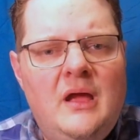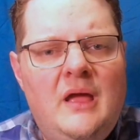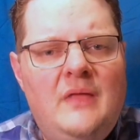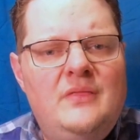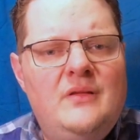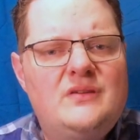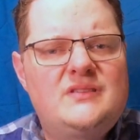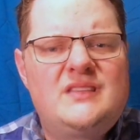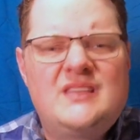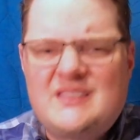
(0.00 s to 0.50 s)

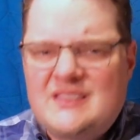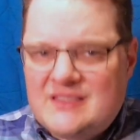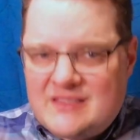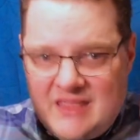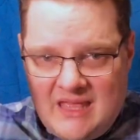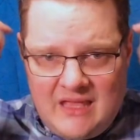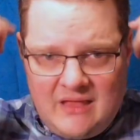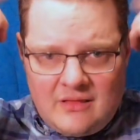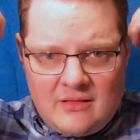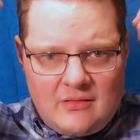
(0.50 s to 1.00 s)
and there's this
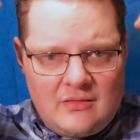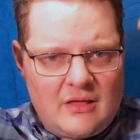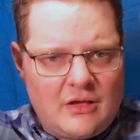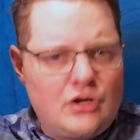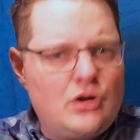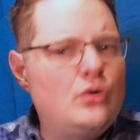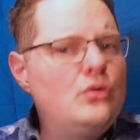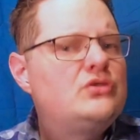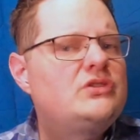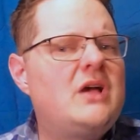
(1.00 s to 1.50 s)
thing
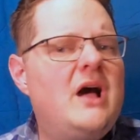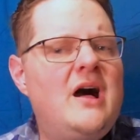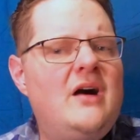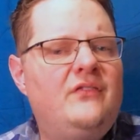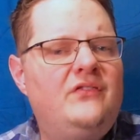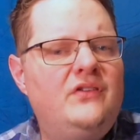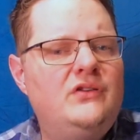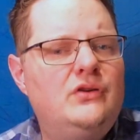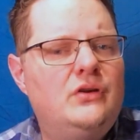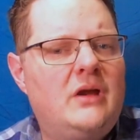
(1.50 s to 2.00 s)
that goes
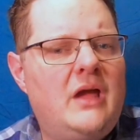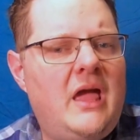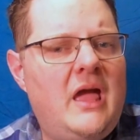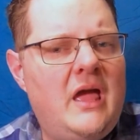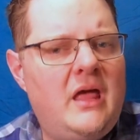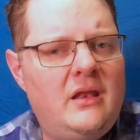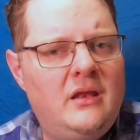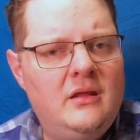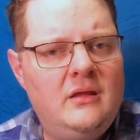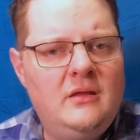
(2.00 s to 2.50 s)
off in your
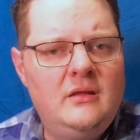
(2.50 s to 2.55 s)
head.